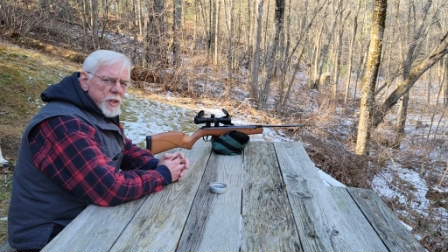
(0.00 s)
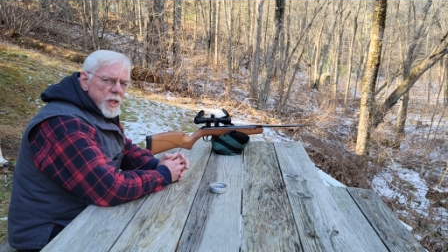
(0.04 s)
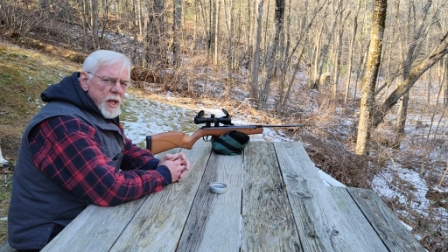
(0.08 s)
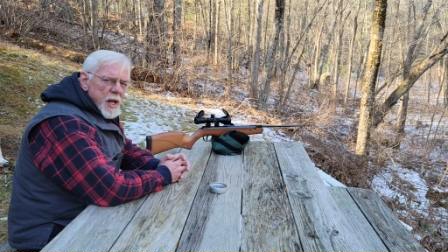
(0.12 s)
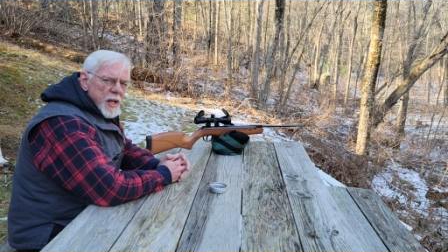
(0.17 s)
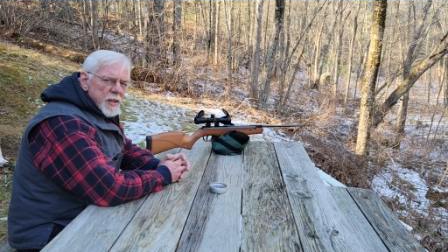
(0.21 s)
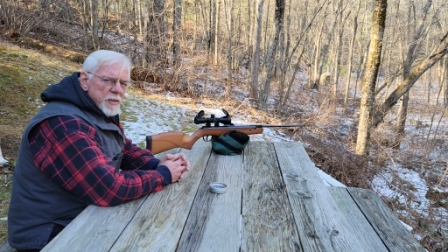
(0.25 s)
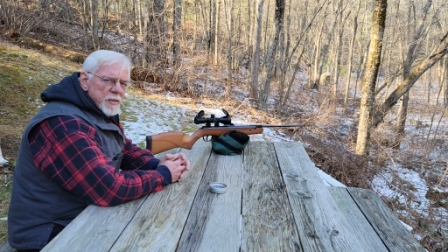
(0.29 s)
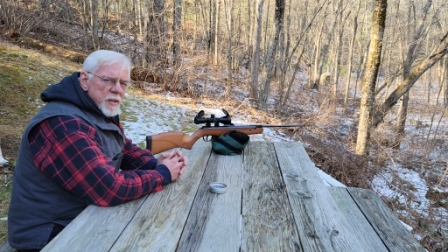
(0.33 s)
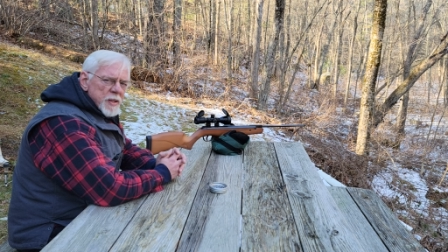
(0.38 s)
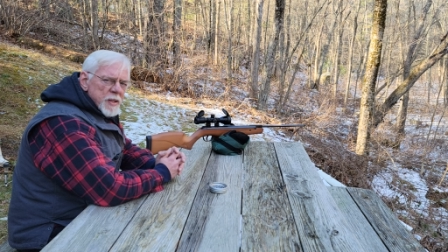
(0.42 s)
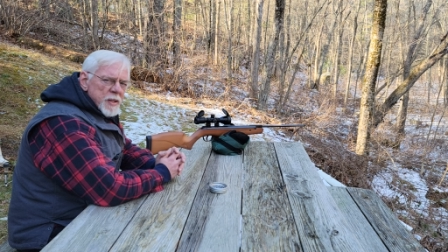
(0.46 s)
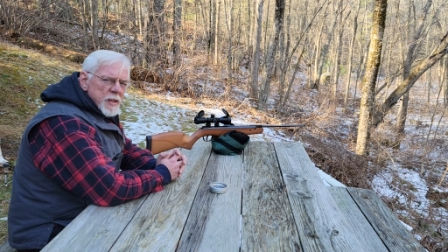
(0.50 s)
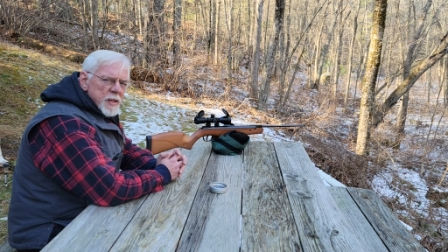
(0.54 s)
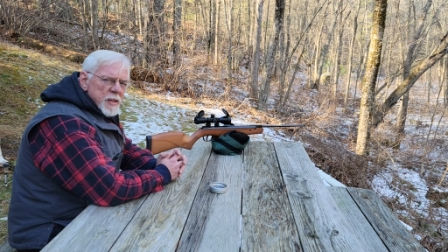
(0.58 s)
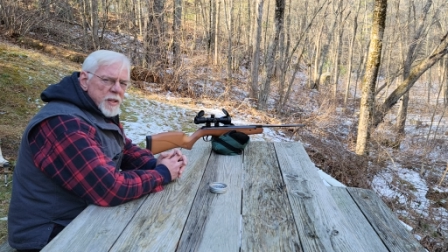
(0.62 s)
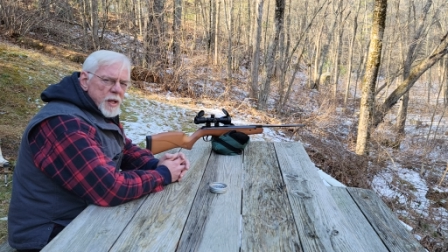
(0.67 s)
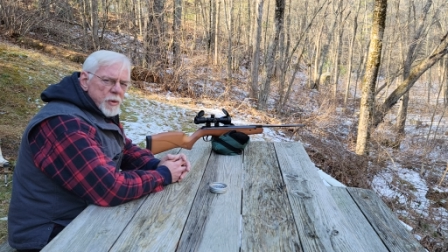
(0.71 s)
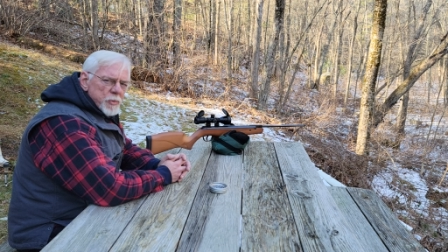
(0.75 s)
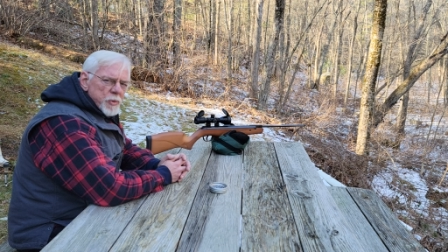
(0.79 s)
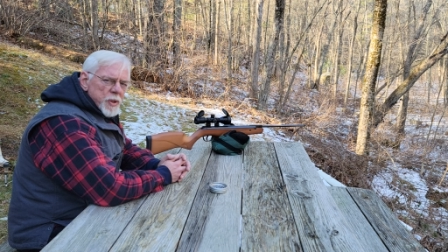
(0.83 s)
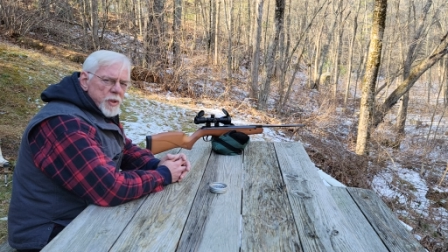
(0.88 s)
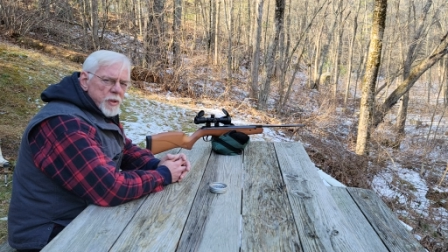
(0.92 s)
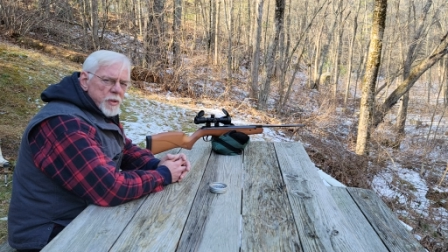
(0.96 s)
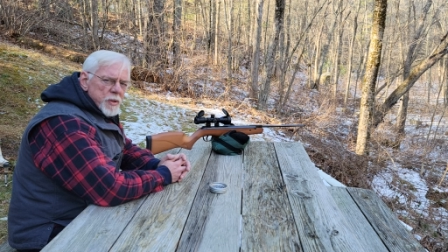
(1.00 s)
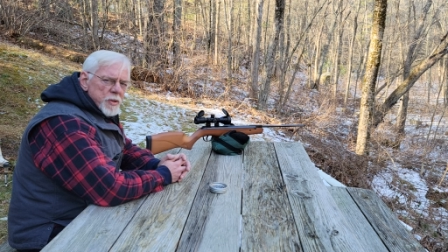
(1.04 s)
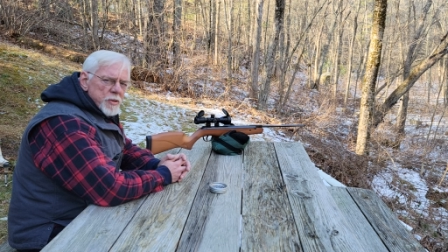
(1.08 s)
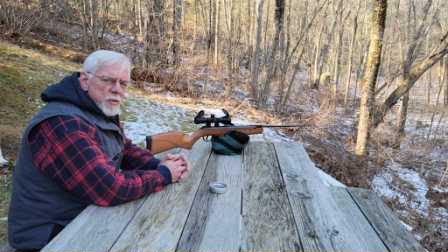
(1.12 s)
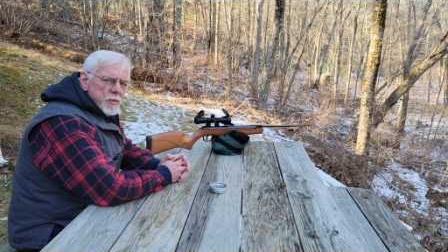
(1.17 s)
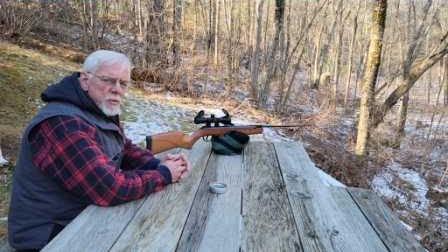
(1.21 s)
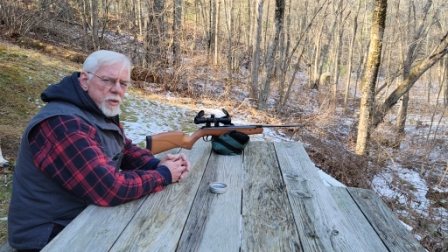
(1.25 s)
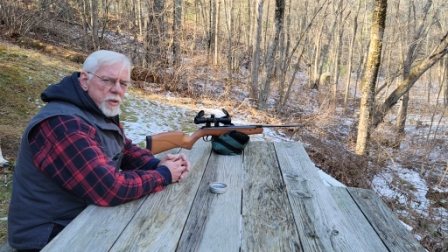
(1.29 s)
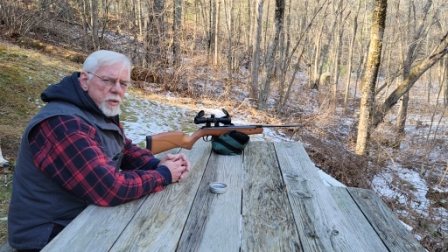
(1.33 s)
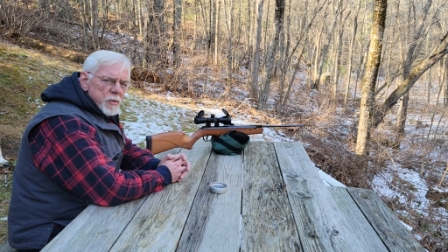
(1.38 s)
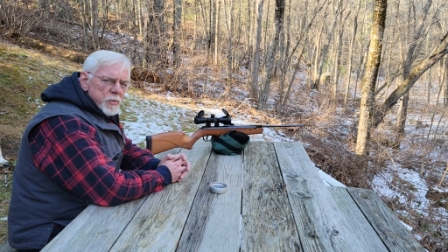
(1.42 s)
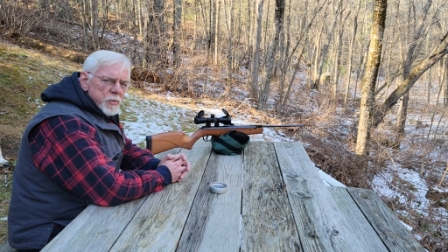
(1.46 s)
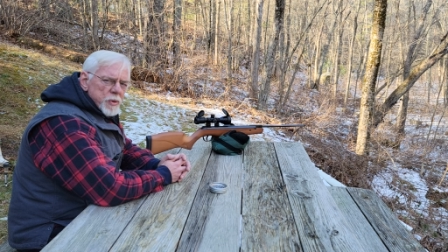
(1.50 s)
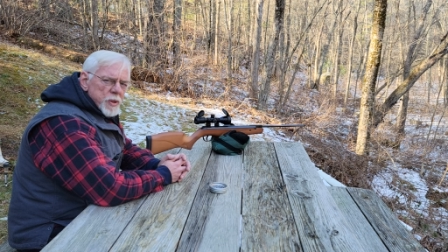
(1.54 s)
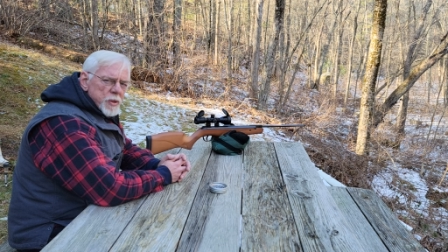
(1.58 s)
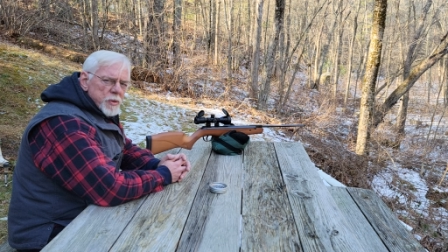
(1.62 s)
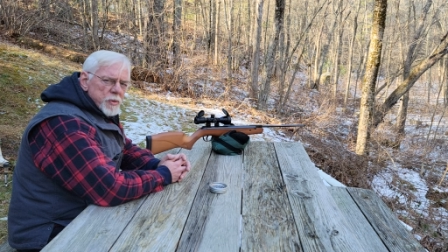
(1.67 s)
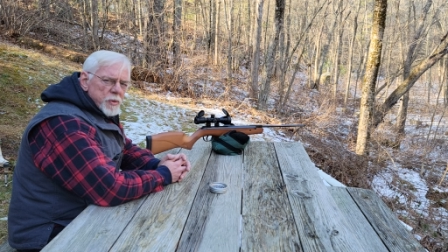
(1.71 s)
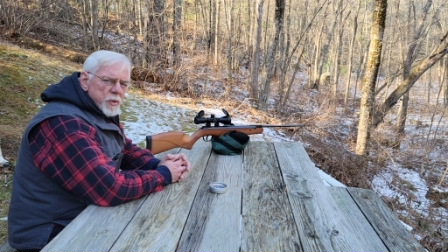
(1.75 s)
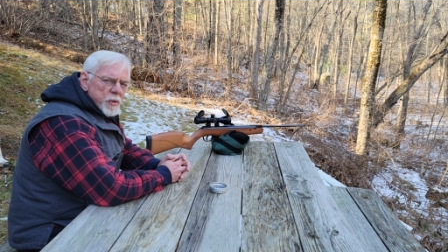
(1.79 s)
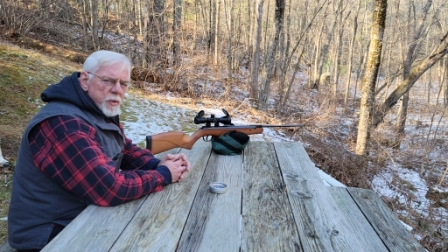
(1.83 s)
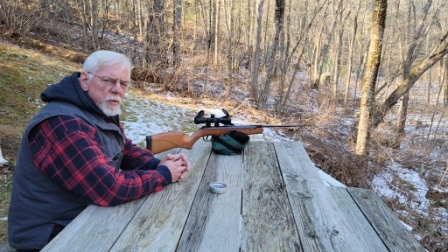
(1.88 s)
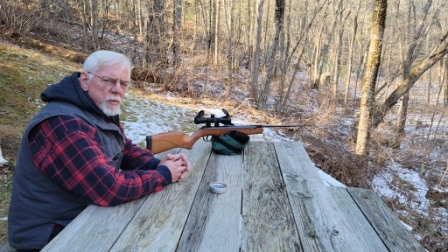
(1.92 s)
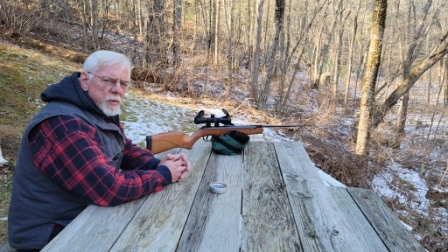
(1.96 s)
shots. That way you can see the
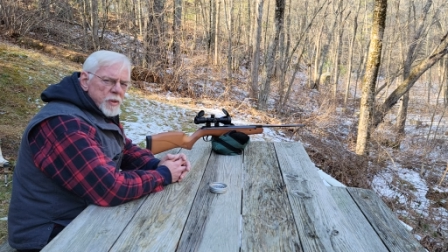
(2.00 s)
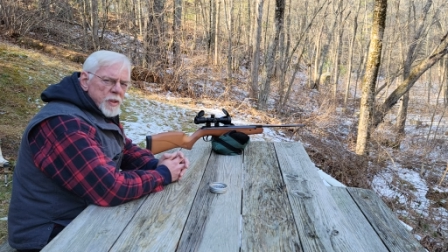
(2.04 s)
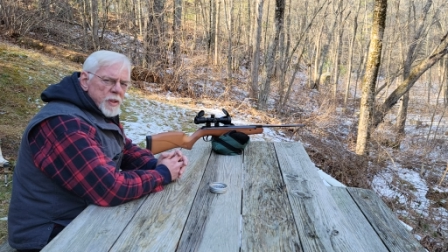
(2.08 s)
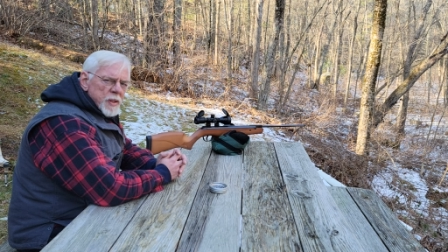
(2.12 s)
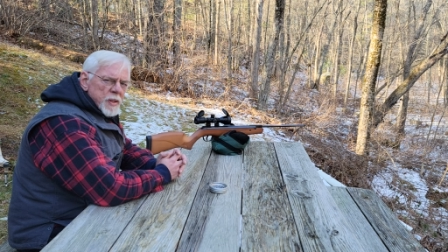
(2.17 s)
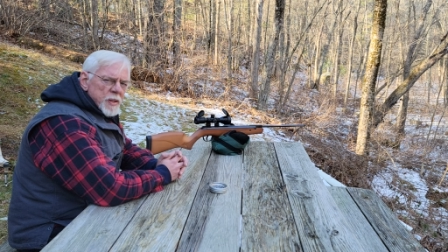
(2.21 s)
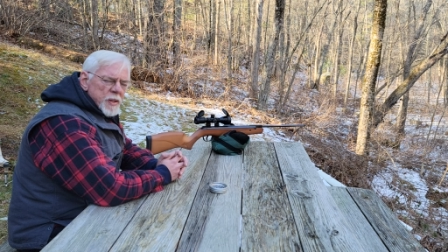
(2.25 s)
recoil.